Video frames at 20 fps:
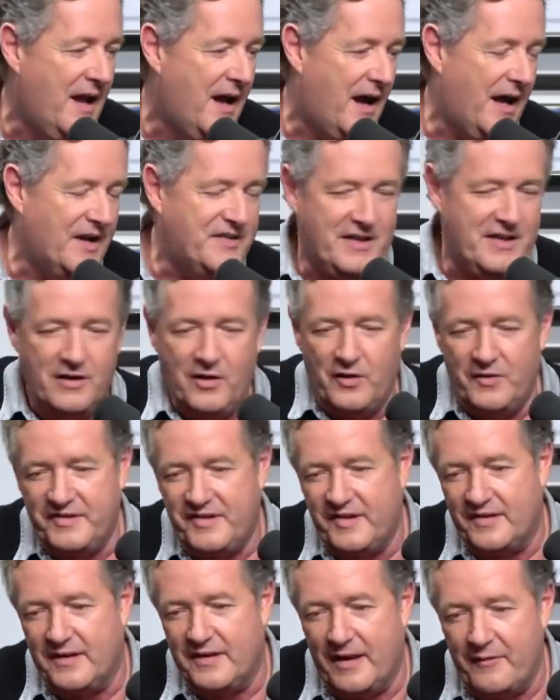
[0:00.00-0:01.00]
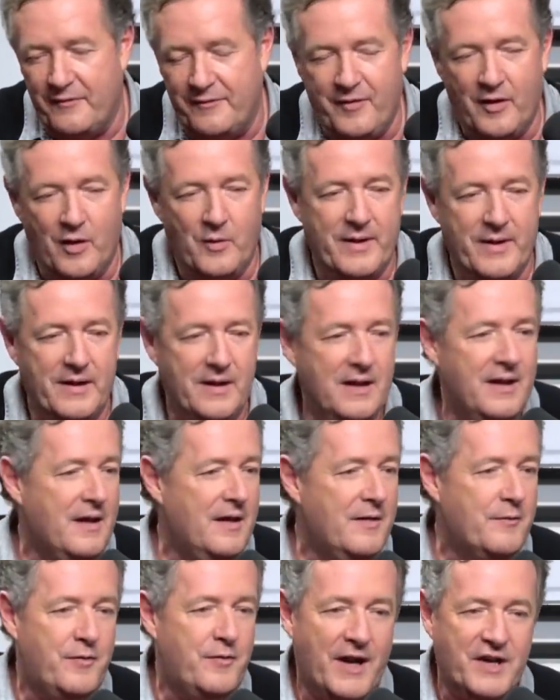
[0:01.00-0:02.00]
I said, look, this is like following
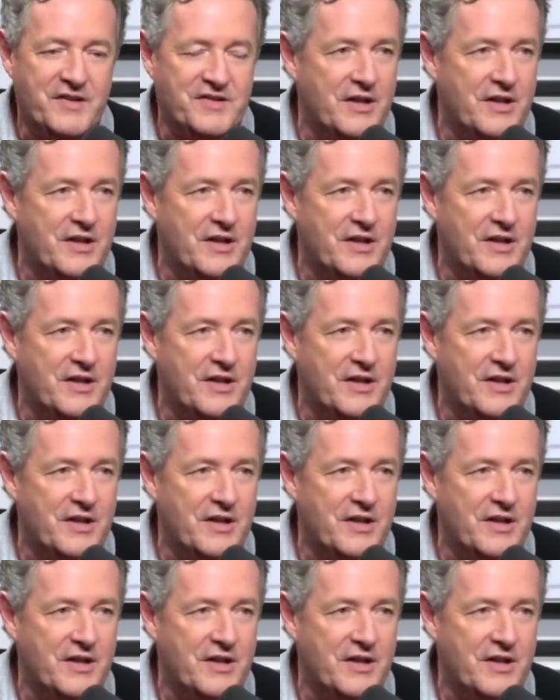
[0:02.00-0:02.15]
Frank